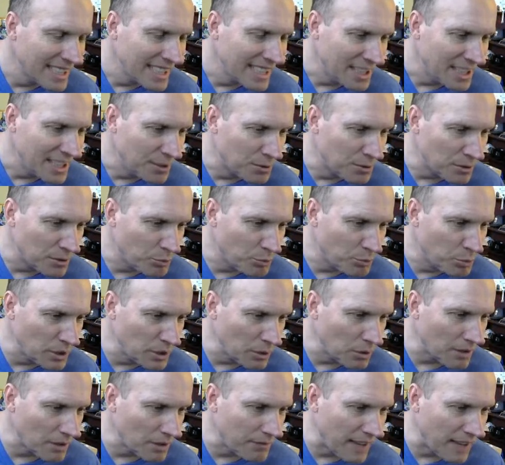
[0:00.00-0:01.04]
you really
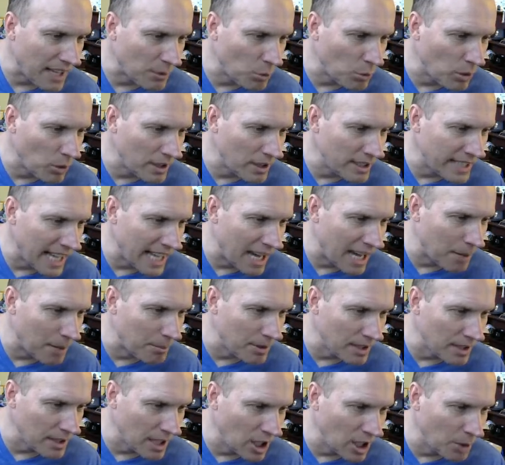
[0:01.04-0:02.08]
want to find one down
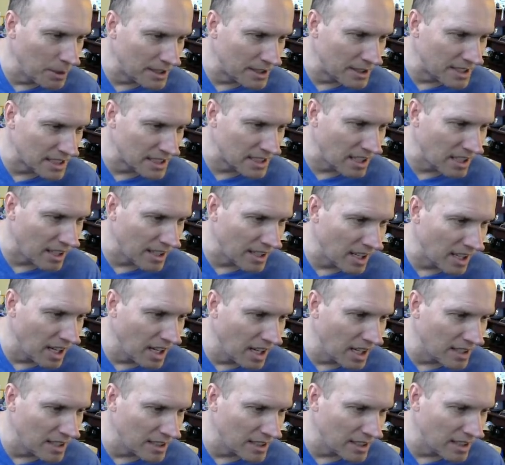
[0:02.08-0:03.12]
below, but it's just gone
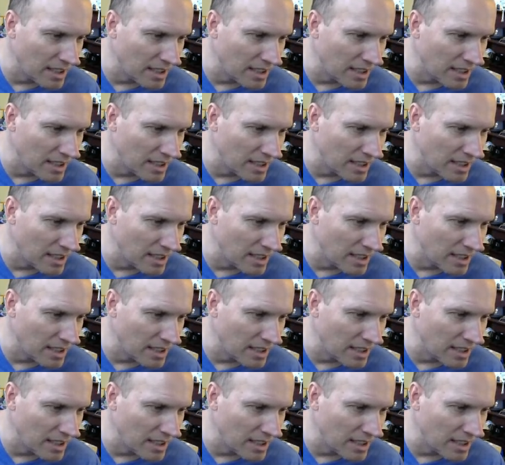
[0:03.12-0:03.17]
up,